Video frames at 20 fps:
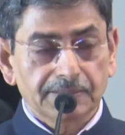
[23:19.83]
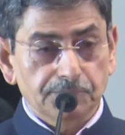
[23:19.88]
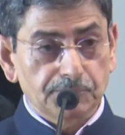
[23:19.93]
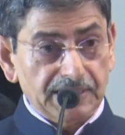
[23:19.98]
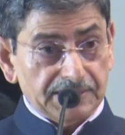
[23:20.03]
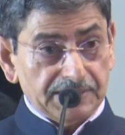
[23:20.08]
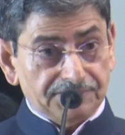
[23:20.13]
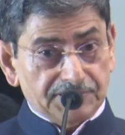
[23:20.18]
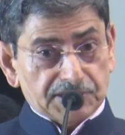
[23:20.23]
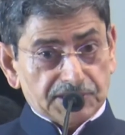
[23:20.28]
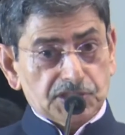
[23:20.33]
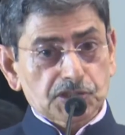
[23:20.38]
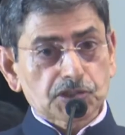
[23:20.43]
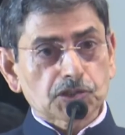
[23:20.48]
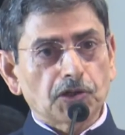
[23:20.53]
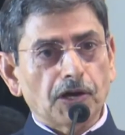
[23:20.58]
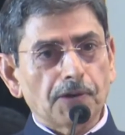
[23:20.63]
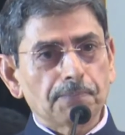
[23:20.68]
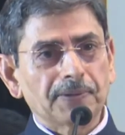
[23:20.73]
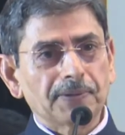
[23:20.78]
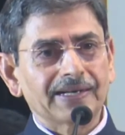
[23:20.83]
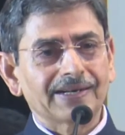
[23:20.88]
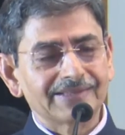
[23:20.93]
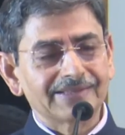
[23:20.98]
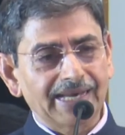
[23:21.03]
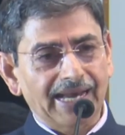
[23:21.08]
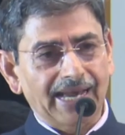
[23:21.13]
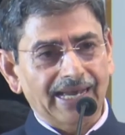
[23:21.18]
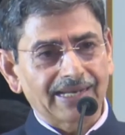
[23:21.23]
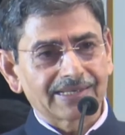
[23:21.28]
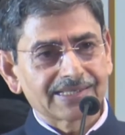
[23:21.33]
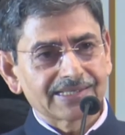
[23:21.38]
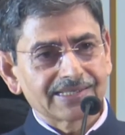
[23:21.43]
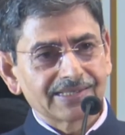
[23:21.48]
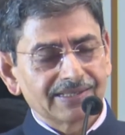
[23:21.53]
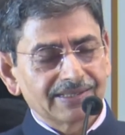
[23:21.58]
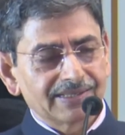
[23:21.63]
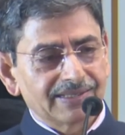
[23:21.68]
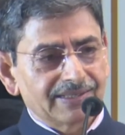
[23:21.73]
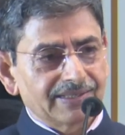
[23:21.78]
But if you stop at
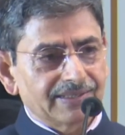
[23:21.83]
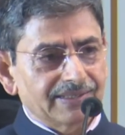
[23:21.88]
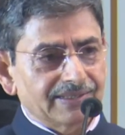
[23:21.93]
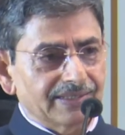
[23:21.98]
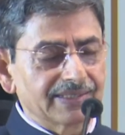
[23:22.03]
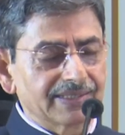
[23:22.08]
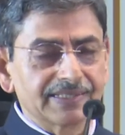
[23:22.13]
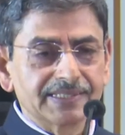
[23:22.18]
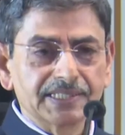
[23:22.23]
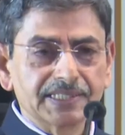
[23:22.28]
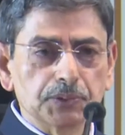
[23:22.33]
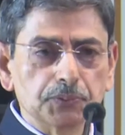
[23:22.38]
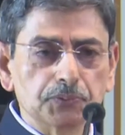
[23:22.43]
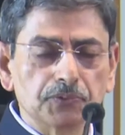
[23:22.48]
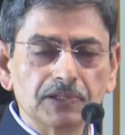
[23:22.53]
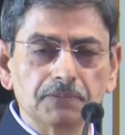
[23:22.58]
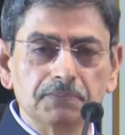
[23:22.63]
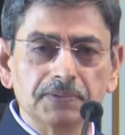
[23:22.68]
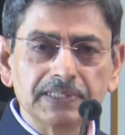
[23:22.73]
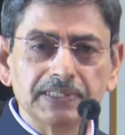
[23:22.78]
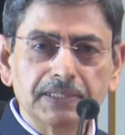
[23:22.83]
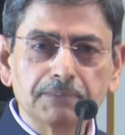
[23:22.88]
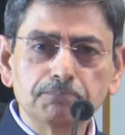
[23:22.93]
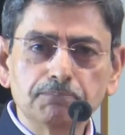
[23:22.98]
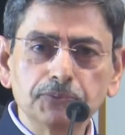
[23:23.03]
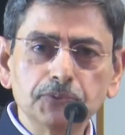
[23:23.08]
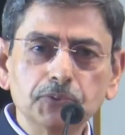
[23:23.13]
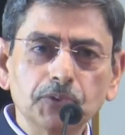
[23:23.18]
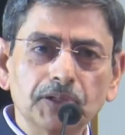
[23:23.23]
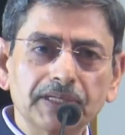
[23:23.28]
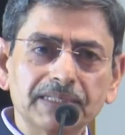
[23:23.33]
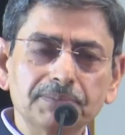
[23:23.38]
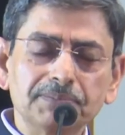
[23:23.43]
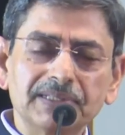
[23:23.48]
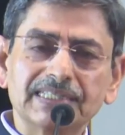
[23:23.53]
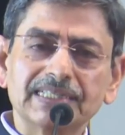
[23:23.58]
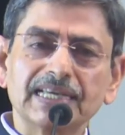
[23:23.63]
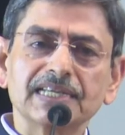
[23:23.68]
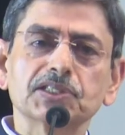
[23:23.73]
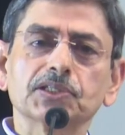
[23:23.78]
that, India will be a poor
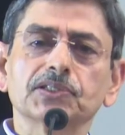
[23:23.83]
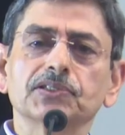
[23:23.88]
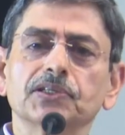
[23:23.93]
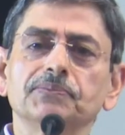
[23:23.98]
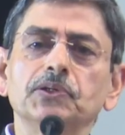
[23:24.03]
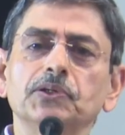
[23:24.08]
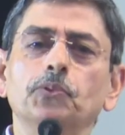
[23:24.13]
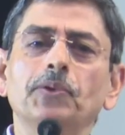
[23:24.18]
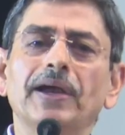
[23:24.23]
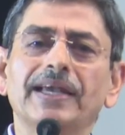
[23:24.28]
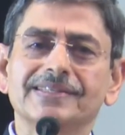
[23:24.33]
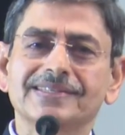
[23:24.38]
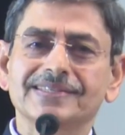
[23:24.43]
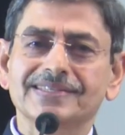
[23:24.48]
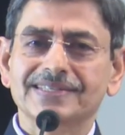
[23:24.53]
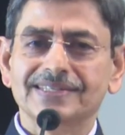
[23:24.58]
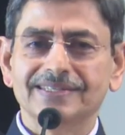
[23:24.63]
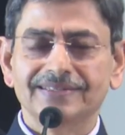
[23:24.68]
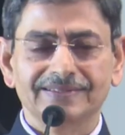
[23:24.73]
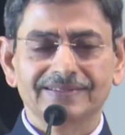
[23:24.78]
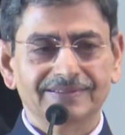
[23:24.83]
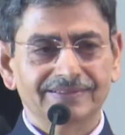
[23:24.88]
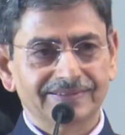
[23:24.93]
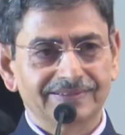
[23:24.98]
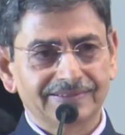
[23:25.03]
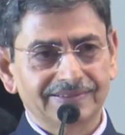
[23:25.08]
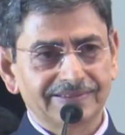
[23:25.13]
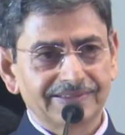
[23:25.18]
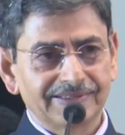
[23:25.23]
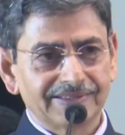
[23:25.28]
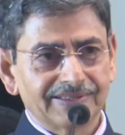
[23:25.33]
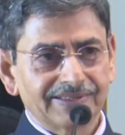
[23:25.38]
imitation of the West.